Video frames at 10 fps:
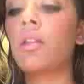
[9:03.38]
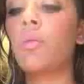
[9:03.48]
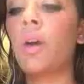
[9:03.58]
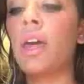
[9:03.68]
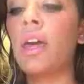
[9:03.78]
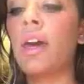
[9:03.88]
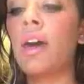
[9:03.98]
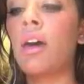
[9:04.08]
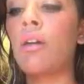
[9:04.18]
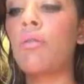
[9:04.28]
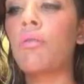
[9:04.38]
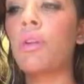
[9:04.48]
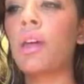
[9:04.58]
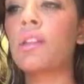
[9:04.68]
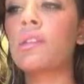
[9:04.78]
the way of
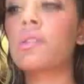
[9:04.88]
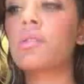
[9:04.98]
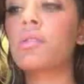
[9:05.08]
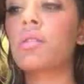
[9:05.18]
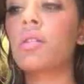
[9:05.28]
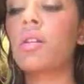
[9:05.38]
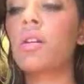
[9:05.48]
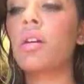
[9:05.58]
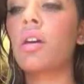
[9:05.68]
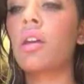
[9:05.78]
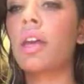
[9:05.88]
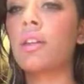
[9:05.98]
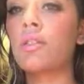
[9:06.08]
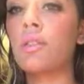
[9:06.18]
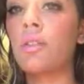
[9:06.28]
it's an
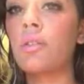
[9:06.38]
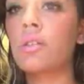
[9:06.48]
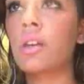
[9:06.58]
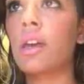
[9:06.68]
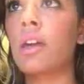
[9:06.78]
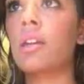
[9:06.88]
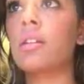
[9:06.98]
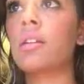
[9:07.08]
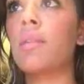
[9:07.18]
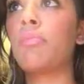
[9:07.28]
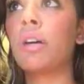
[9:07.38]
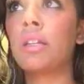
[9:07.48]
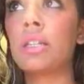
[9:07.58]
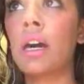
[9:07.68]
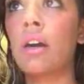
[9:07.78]
insult and a put
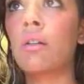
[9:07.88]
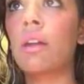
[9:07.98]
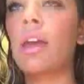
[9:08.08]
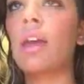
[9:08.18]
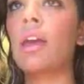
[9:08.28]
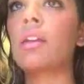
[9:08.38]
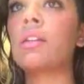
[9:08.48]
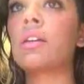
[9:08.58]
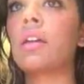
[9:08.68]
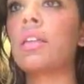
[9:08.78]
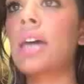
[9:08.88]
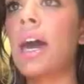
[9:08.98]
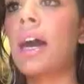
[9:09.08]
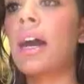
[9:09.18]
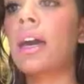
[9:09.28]
down and an
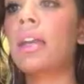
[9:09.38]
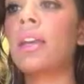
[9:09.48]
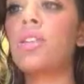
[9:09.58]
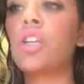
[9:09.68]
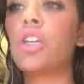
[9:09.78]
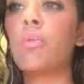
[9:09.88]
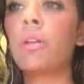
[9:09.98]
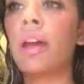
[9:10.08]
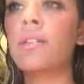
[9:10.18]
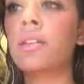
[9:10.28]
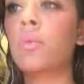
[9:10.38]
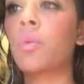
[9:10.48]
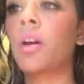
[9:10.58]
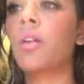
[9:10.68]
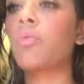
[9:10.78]
attack and a dehumanizing
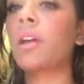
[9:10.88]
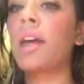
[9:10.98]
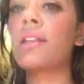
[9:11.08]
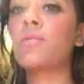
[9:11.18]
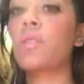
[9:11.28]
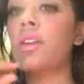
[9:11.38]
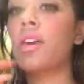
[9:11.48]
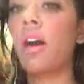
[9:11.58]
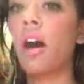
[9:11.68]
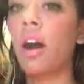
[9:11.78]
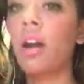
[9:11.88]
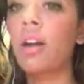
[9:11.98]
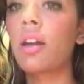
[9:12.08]
word when it ends with ER.